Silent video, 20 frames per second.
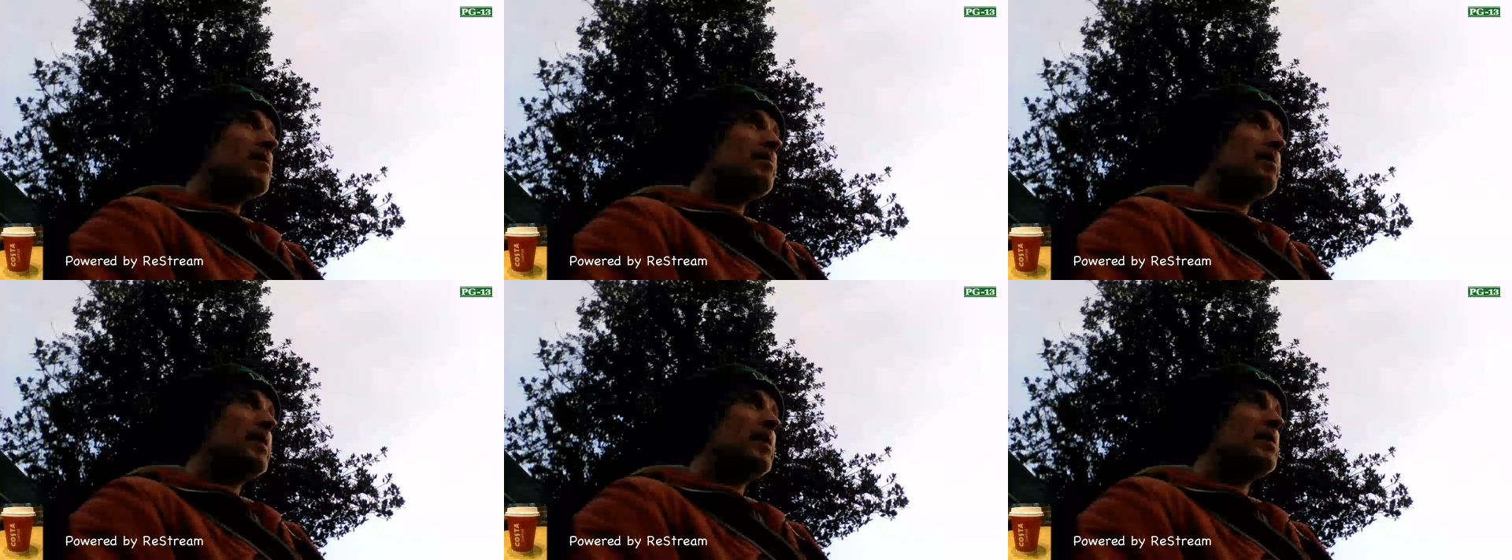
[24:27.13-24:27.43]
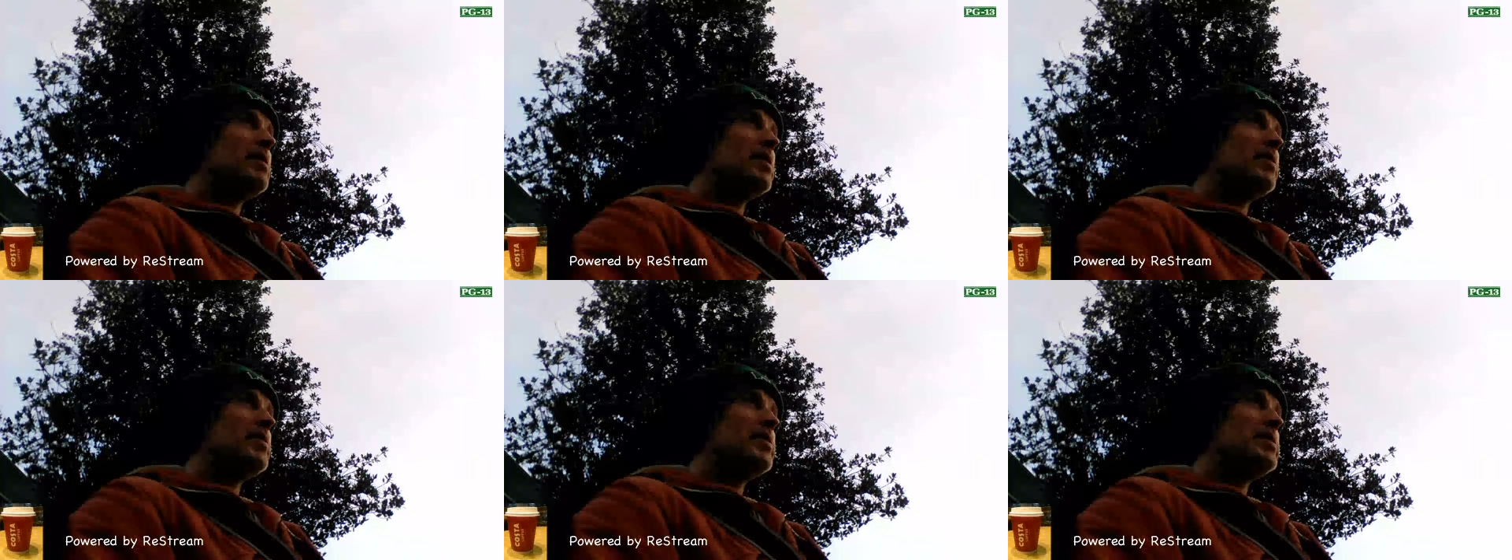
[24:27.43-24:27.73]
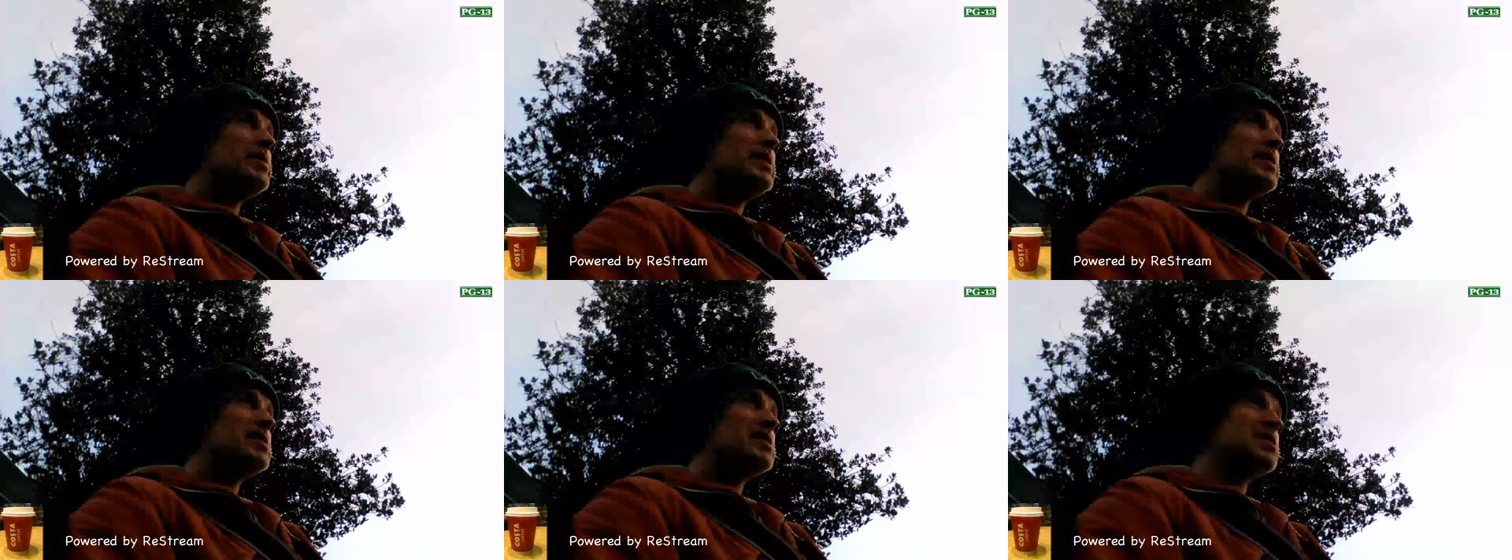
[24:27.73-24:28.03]
Been
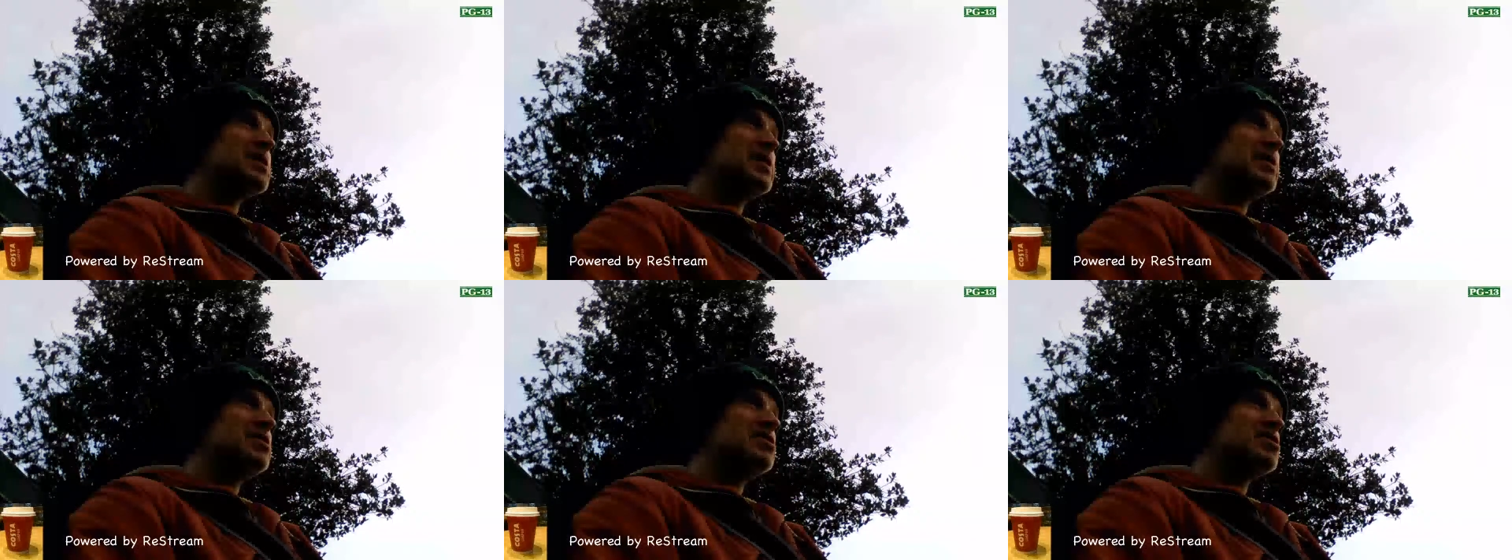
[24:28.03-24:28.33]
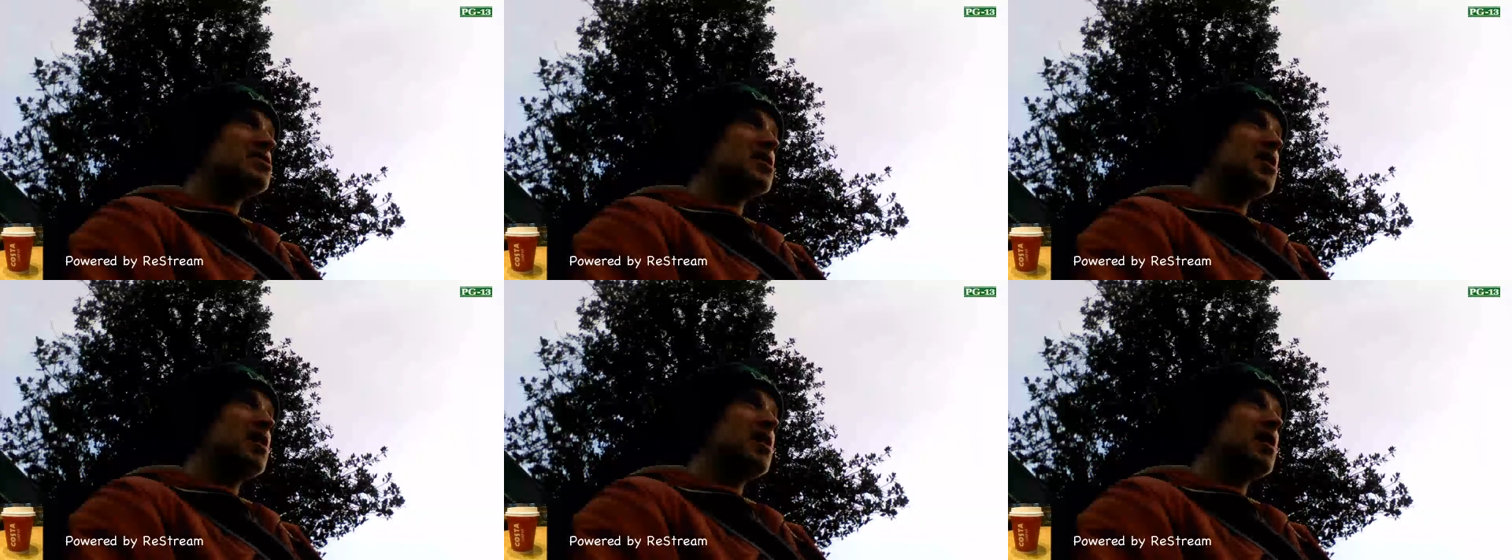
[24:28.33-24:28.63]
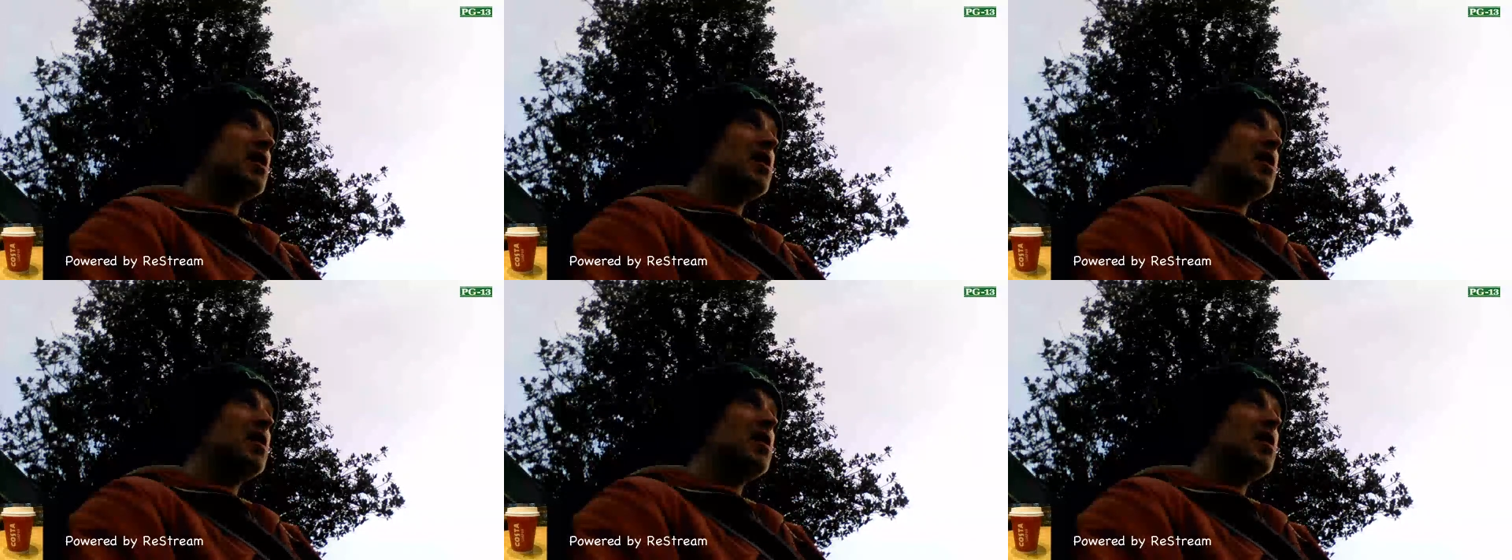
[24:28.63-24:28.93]
doing this since
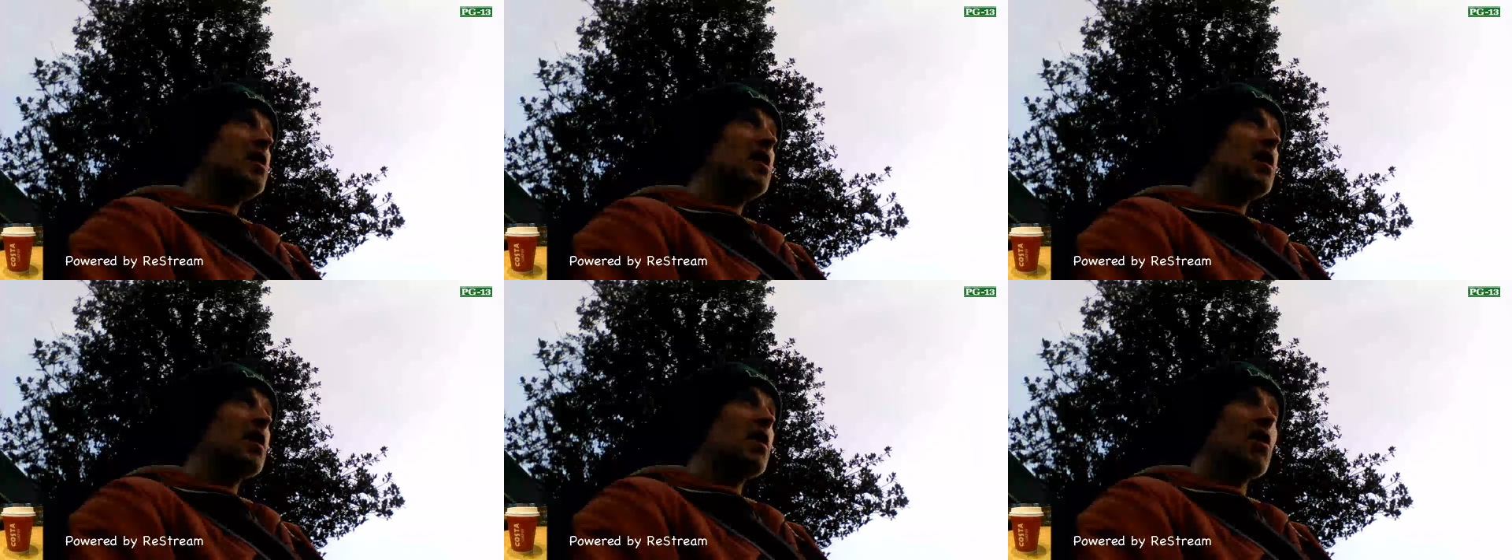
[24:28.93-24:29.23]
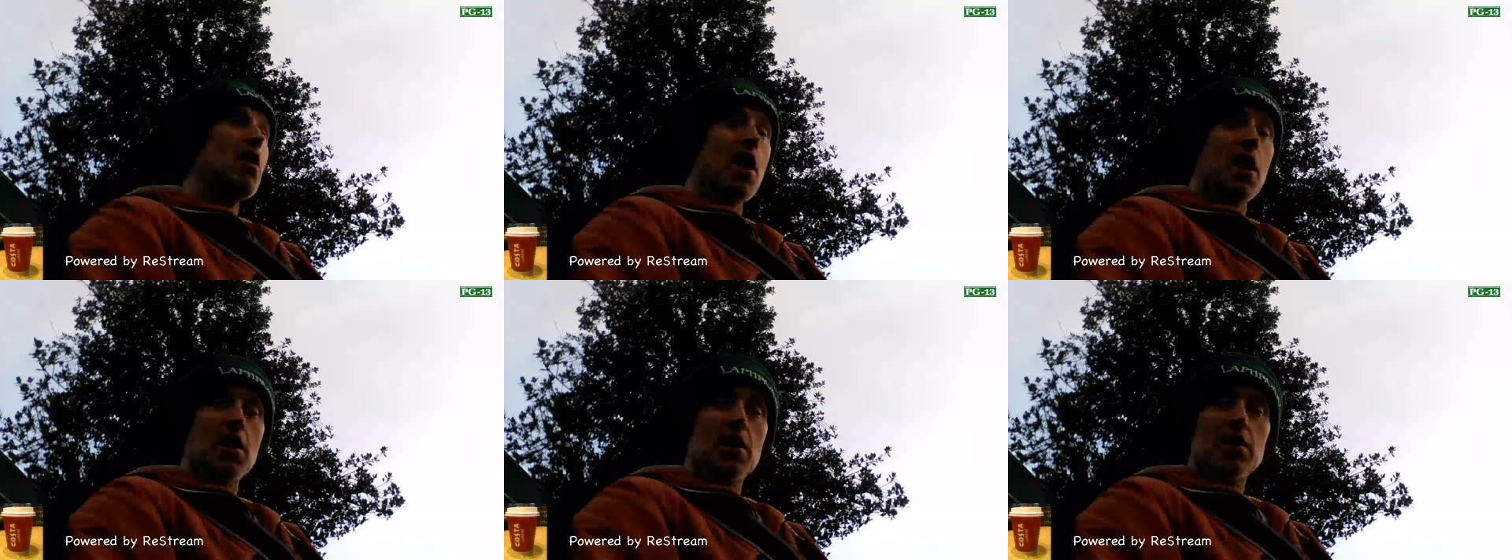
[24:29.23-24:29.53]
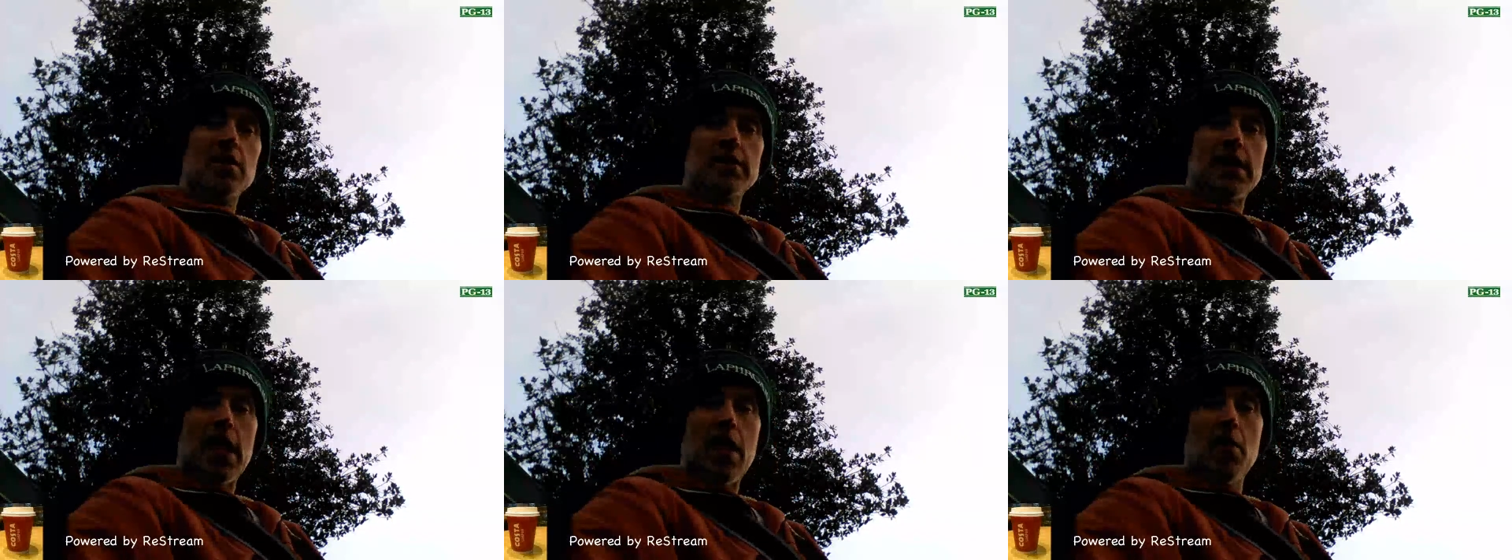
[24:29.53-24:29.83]

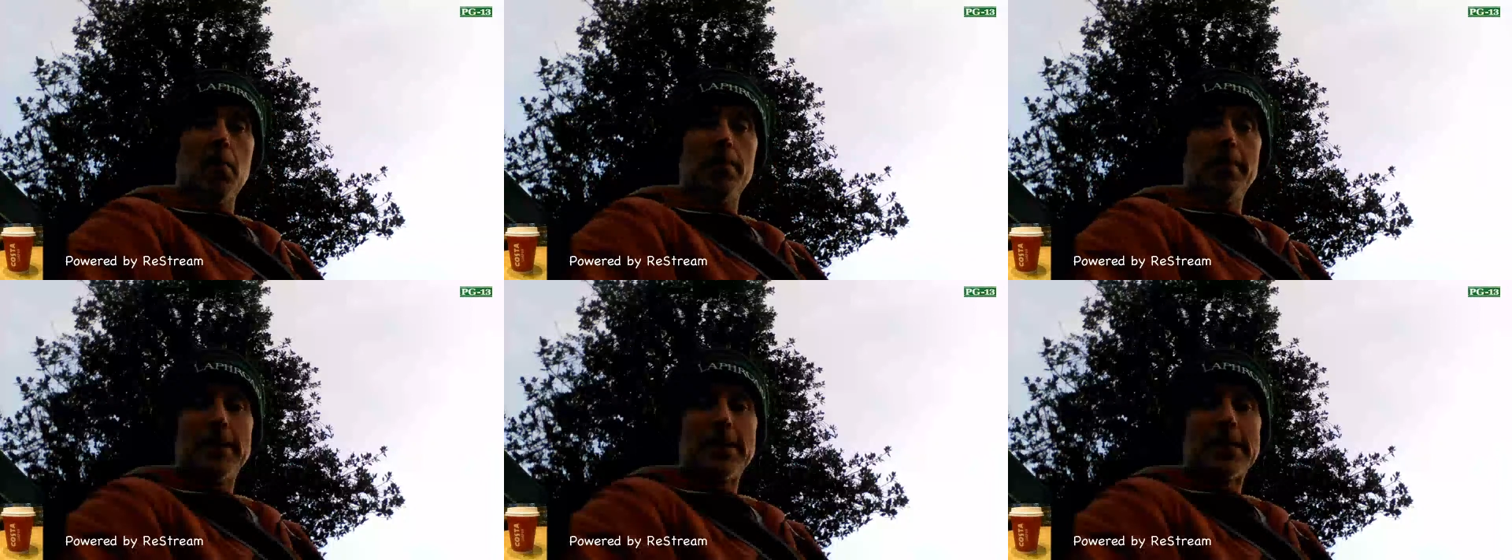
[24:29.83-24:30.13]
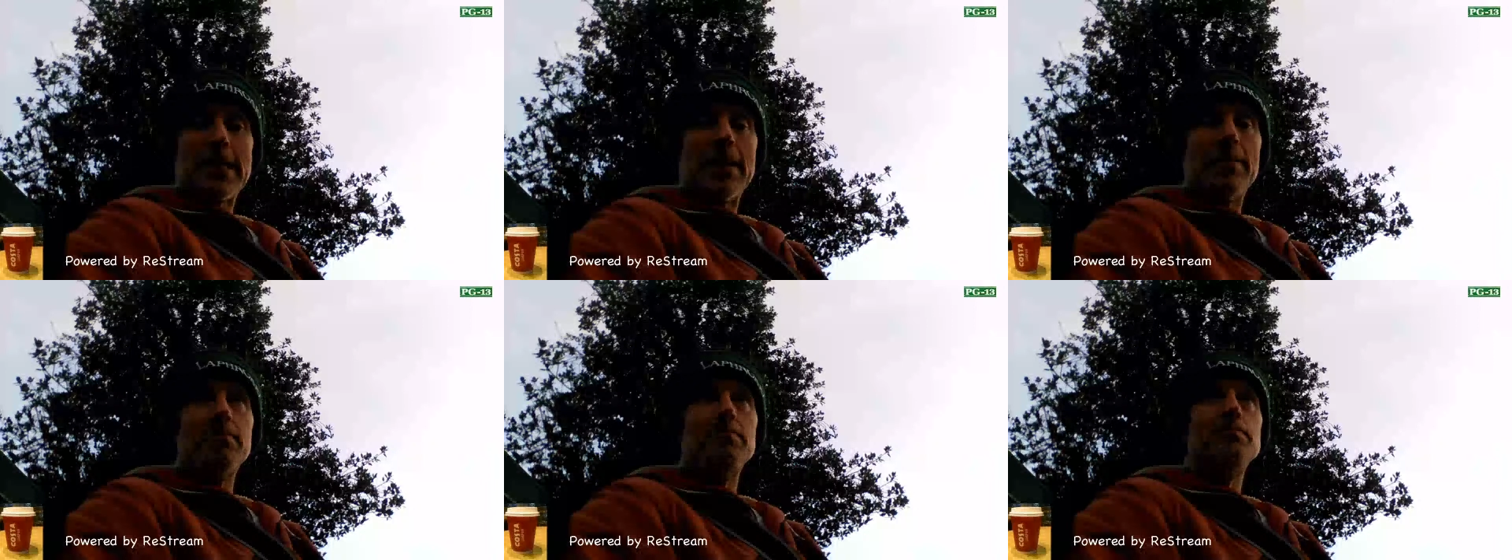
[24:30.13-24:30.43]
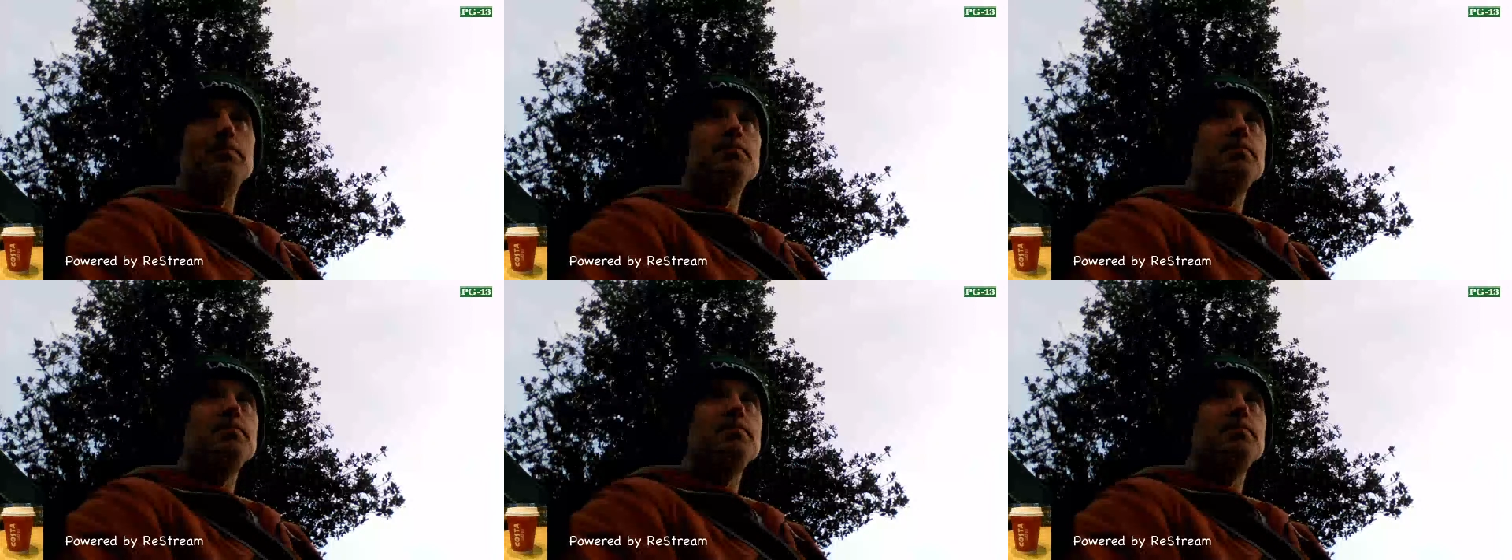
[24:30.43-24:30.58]
lockdown began.